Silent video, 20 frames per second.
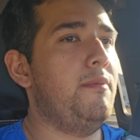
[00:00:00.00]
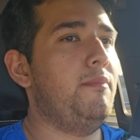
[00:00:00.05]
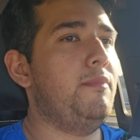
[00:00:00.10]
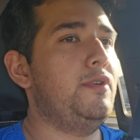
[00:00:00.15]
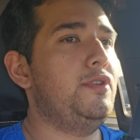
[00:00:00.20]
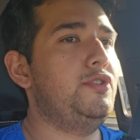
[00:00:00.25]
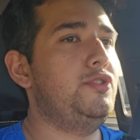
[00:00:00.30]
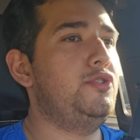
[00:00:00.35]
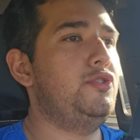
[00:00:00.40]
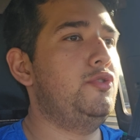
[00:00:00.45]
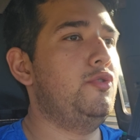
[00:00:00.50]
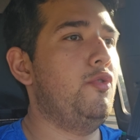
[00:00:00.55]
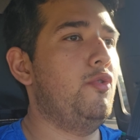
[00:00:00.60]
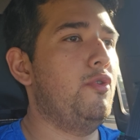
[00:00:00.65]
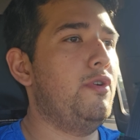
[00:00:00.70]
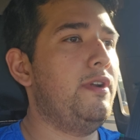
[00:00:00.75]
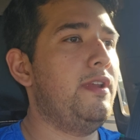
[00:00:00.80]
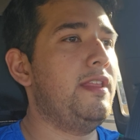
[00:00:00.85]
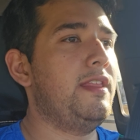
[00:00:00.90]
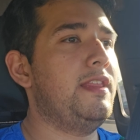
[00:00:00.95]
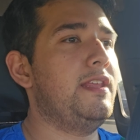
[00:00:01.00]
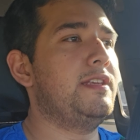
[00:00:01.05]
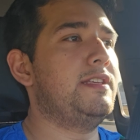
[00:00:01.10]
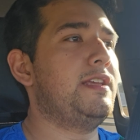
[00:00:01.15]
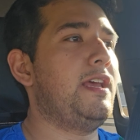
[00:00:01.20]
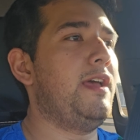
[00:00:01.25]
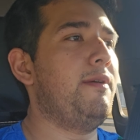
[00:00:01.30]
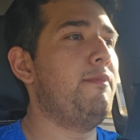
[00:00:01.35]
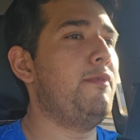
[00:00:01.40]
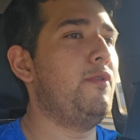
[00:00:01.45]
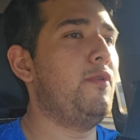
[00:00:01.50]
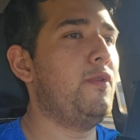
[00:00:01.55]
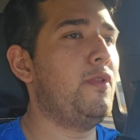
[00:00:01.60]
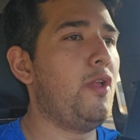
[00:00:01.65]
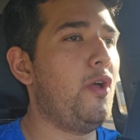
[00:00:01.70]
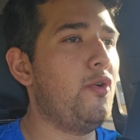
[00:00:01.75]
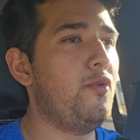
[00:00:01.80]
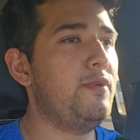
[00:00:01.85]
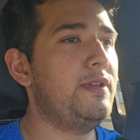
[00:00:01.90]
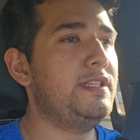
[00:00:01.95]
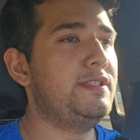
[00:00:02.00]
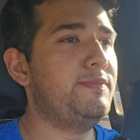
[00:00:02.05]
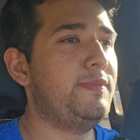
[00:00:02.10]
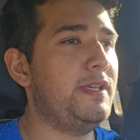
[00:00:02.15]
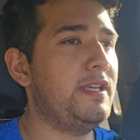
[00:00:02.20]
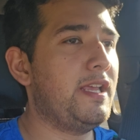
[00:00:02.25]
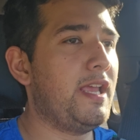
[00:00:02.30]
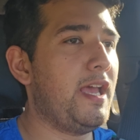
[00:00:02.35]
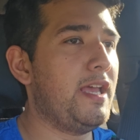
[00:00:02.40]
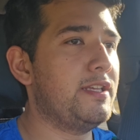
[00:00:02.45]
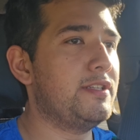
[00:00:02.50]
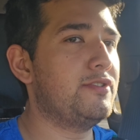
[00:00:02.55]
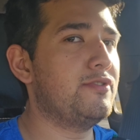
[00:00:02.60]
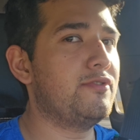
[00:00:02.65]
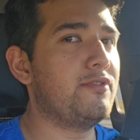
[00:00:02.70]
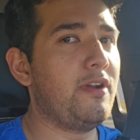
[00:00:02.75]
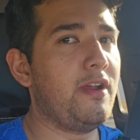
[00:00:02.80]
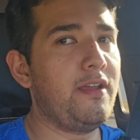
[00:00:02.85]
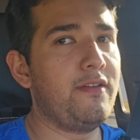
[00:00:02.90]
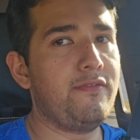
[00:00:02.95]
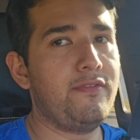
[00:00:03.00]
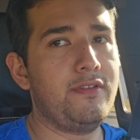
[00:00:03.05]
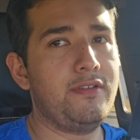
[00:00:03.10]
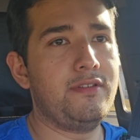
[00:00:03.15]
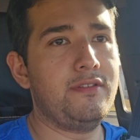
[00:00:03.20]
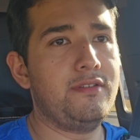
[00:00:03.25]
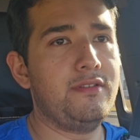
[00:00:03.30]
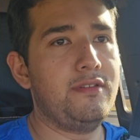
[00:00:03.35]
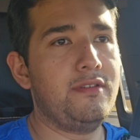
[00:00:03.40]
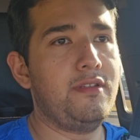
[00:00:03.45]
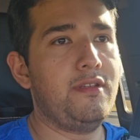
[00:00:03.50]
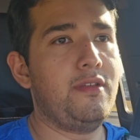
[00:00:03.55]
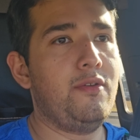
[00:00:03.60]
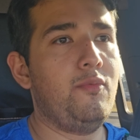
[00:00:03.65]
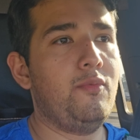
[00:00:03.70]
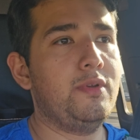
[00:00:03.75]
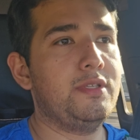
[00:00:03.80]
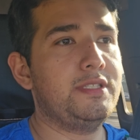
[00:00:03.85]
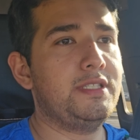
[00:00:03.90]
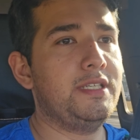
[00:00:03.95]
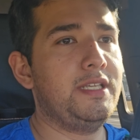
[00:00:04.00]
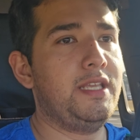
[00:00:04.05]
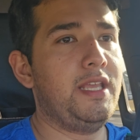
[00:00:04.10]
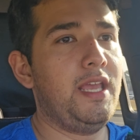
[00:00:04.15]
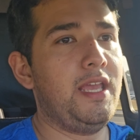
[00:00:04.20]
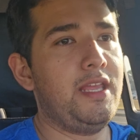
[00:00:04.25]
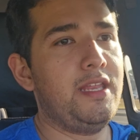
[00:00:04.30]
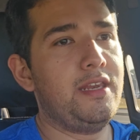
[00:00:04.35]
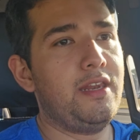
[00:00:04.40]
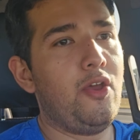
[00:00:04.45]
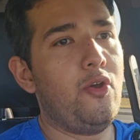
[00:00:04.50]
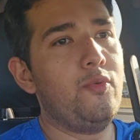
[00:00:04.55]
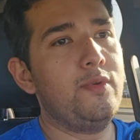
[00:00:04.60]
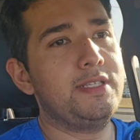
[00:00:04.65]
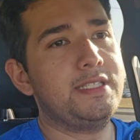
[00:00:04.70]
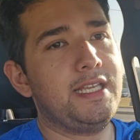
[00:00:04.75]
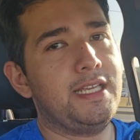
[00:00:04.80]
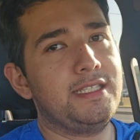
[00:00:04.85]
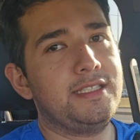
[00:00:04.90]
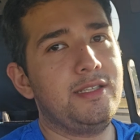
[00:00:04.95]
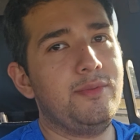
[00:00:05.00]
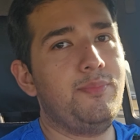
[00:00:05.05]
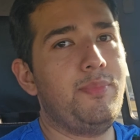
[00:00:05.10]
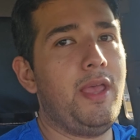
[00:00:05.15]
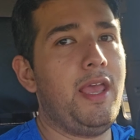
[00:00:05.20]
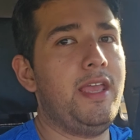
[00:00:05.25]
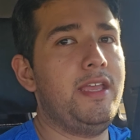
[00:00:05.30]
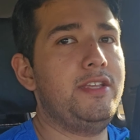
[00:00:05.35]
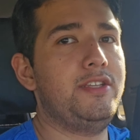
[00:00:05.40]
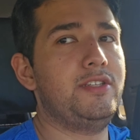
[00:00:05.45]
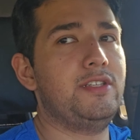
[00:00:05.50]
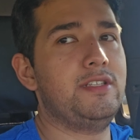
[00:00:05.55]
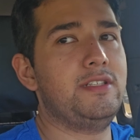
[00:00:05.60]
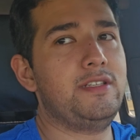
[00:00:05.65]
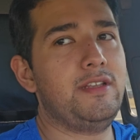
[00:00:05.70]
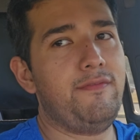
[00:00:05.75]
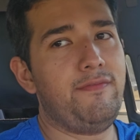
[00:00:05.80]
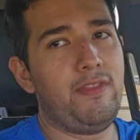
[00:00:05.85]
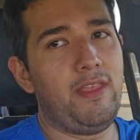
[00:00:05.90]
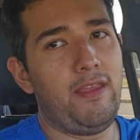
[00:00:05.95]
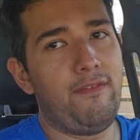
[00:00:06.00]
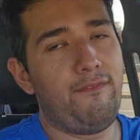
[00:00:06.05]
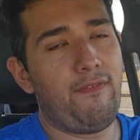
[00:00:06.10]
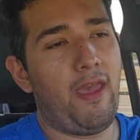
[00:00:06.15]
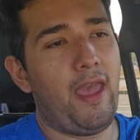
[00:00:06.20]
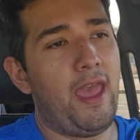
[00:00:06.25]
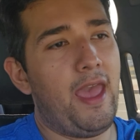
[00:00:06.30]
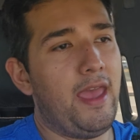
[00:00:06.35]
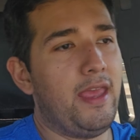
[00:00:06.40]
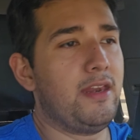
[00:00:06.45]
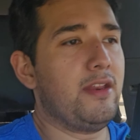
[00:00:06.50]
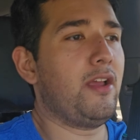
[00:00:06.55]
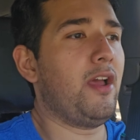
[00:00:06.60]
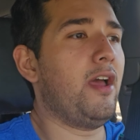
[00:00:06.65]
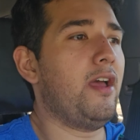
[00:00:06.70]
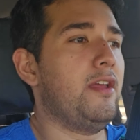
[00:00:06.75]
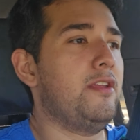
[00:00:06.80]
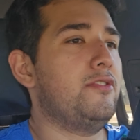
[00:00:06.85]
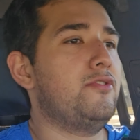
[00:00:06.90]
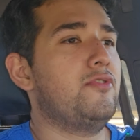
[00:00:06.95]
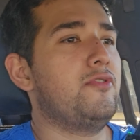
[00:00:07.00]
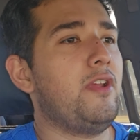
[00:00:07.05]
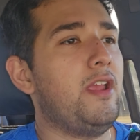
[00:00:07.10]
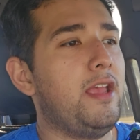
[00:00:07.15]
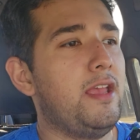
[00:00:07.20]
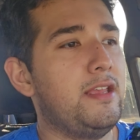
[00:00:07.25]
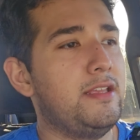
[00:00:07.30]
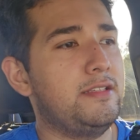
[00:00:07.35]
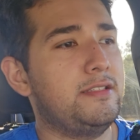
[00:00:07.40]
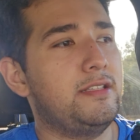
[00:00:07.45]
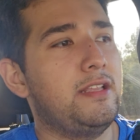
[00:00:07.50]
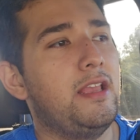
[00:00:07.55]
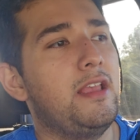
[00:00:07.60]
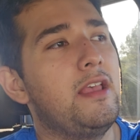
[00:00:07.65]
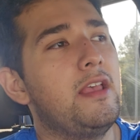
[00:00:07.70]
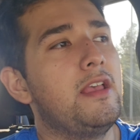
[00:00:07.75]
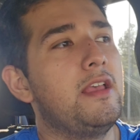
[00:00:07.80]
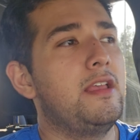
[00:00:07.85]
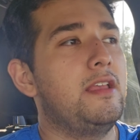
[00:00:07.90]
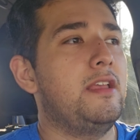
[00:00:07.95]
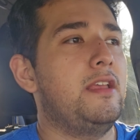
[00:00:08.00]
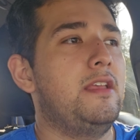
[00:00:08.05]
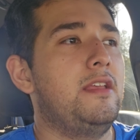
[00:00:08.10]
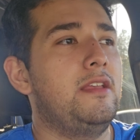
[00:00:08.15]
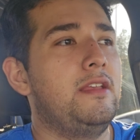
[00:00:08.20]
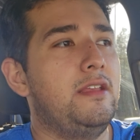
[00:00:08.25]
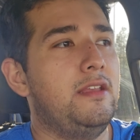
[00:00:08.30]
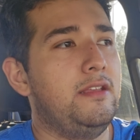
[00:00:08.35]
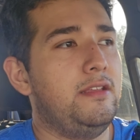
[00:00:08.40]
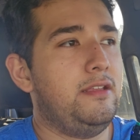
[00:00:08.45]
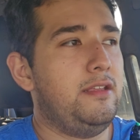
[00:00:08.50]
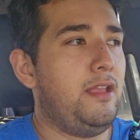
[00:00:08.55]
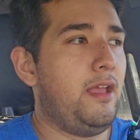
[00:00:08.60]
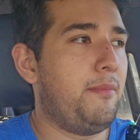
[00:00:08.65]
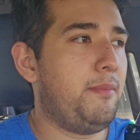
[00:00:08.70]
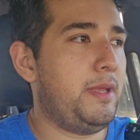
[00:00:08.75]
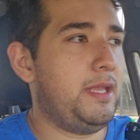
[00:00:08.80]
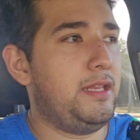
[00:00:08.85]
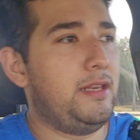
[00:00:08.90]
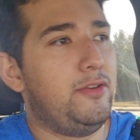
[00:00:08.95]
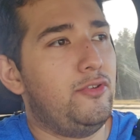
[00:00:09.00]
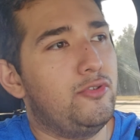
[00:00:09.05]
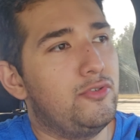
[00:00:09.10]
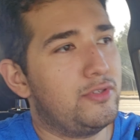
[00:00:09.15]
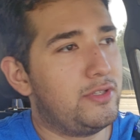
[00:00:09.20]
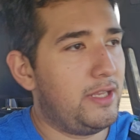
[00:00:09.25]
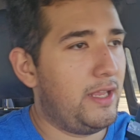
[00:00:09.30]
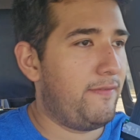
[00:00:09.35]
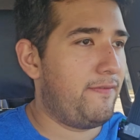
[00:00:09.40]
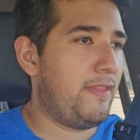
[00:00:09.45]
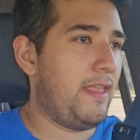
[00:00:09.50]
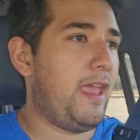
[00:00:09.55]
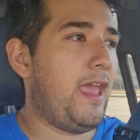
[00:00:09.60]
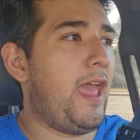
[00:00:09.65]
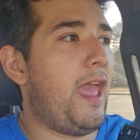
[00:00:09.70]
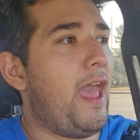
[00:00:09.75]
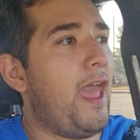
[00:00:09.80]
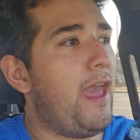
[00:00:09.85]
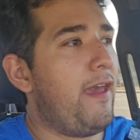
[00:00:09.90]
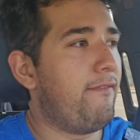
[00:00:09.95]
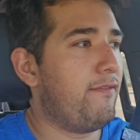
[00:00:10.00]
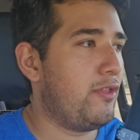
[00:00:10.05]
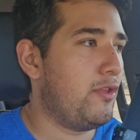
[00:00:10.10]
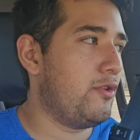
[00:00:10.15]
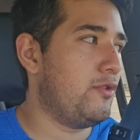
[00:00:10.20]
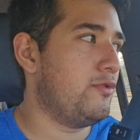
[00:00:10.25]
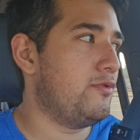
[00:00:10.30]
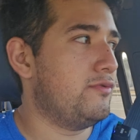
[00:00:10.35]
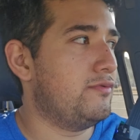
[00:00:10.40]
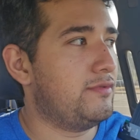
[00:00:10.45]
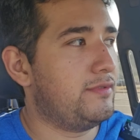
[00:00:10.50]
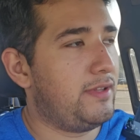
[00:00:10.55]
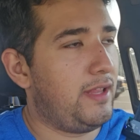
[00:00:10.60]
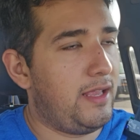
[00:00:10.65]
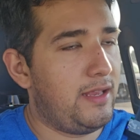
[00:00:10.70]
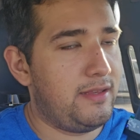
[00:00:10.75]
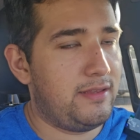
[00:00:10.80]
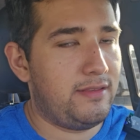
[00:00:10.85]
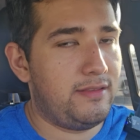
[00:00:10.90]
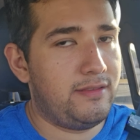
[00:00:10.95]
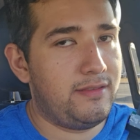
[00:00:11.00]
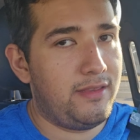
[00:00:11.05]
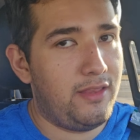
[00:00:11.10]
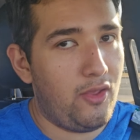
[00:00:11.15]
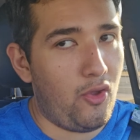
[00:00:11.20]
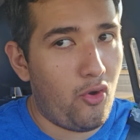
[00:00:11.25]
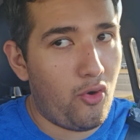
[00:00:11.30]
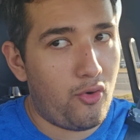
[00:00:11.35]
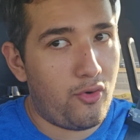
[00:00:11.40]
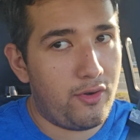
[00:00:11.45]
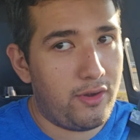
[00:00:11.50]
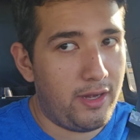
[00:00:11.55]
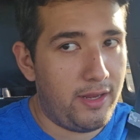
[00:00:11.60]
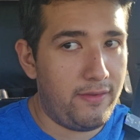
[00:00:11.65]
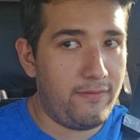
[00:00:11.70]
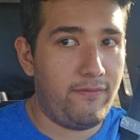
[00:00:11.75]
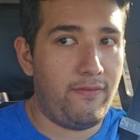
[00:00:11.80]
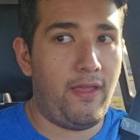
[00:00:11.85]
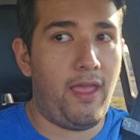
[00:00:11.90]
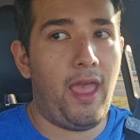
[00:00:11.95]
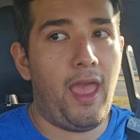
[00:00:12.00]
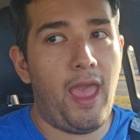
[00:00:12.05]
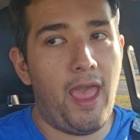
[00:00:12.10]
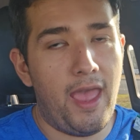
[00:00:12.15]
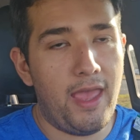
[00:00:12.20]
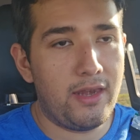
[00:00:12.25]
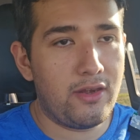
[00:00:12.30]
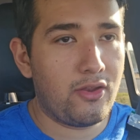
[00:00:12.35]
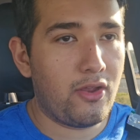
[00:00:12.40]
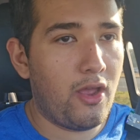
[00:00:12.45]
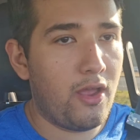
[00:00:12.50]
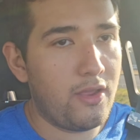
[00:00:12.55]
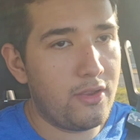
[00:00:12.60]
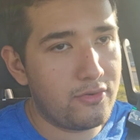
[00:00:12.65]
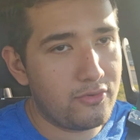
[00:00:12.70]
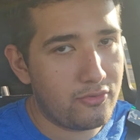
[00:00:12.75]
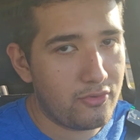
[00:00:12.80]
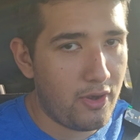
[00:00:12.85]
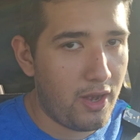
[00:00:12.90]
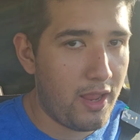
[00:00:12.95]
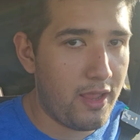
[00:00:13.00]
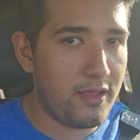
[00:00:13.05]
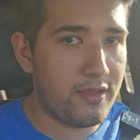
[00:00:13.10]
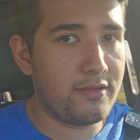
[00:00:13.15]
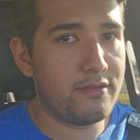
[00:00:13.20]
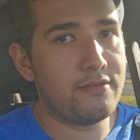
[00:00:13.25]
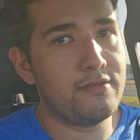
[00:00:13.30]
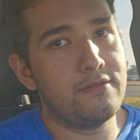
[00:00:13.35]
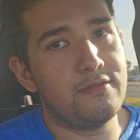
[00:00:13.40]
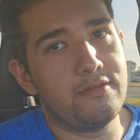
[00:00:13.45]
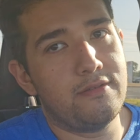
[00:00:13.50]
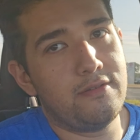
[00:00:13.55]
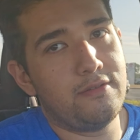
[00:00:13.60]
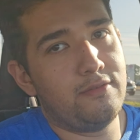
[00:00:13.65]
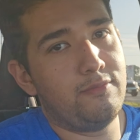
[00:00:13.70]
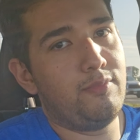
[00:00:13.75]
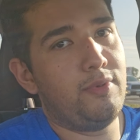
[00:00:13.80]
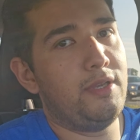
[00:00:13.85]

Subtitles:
Majority of the time it will always be gastrographin. Once again, always ask the patient if they've had contrast. I mean, usually if they have those, they already have had contrast.